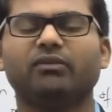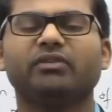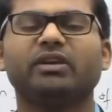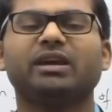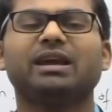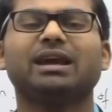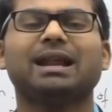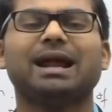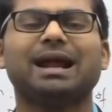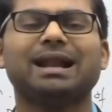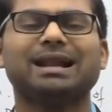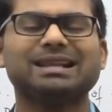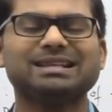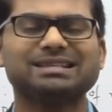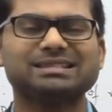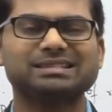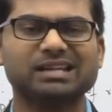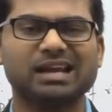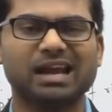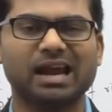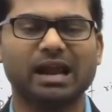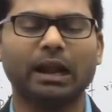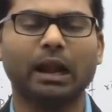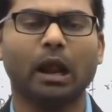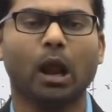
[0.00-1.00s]
we can
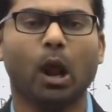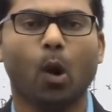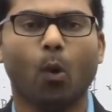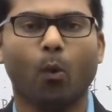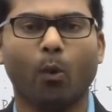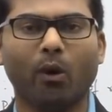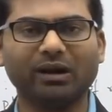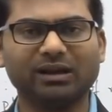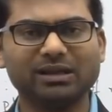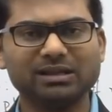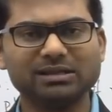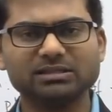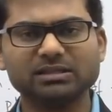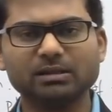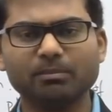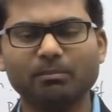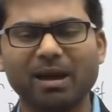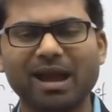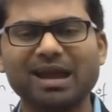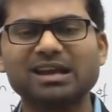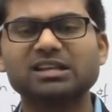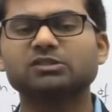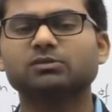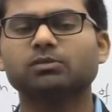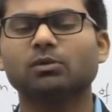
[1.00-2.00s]
understand what is the
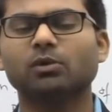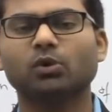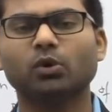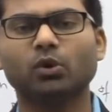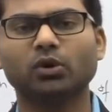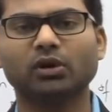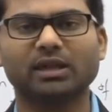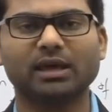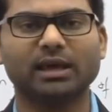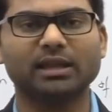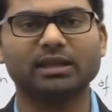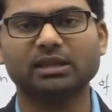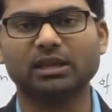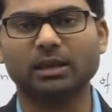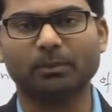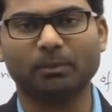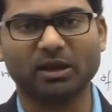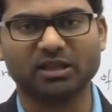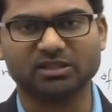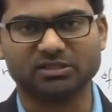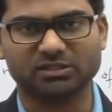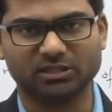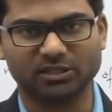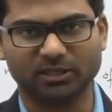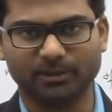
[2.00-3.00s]
maximum load carrying
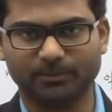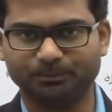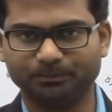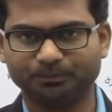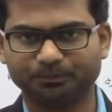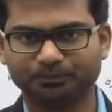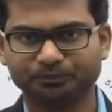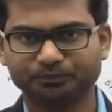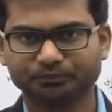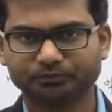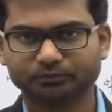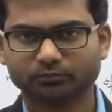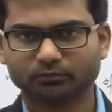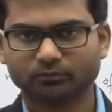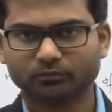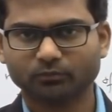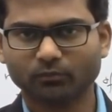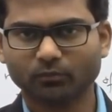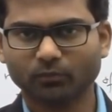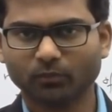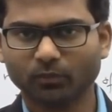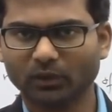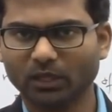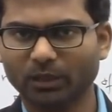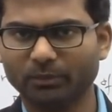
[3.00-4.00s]
capacity.
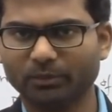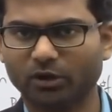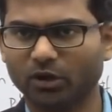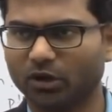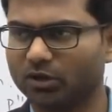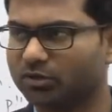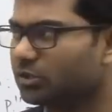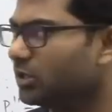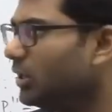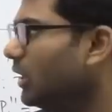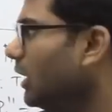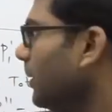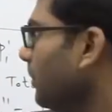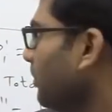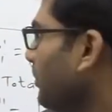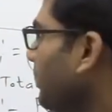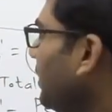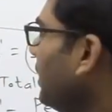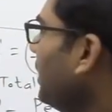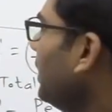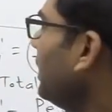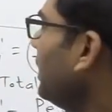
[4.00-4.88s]
Because P